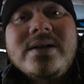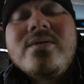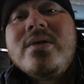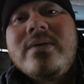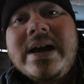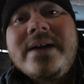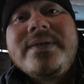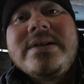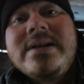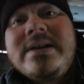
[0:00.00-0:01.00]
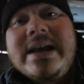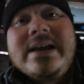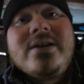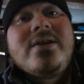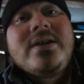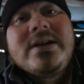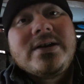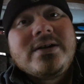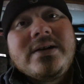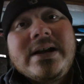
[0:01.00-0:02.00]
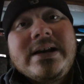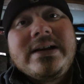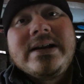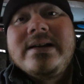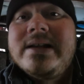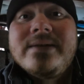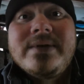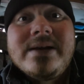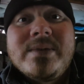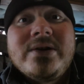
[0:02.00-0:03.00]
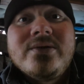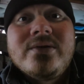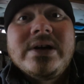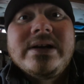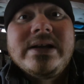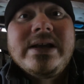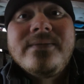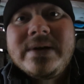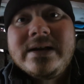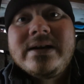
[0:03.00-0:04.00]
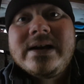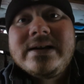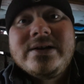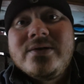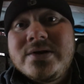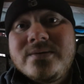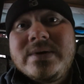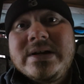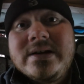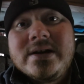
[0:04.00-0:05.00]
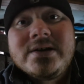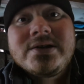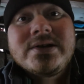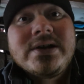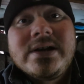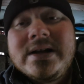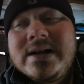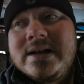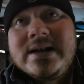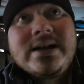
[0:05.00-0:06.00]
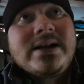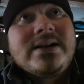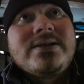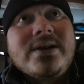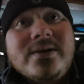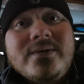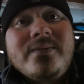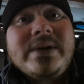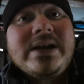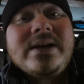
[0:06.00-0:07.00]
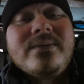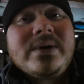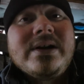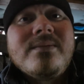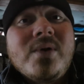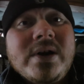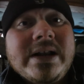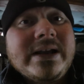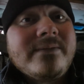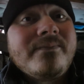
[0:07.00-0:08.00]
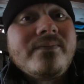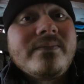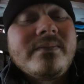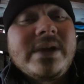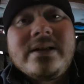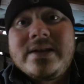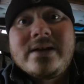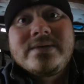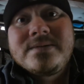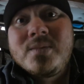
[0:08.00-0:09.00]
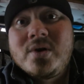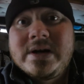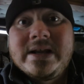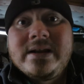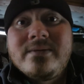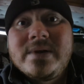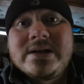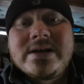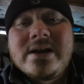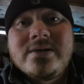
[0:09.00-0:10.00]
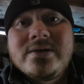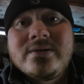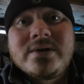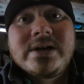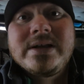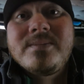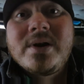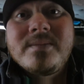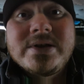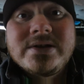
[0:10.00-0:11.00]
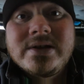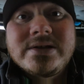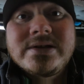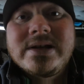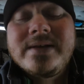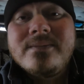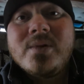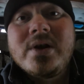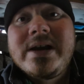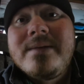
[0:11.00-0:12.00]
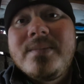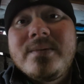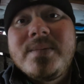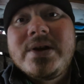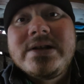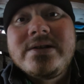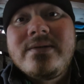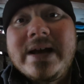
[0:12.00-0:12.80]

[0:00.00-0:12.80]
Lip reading: who arrived the day earlier, and he didn't give them a tour in the evening like he usually does. So he gave one in the morning. Well, now it's morning. Where's our tour? He promised us if more camper buddies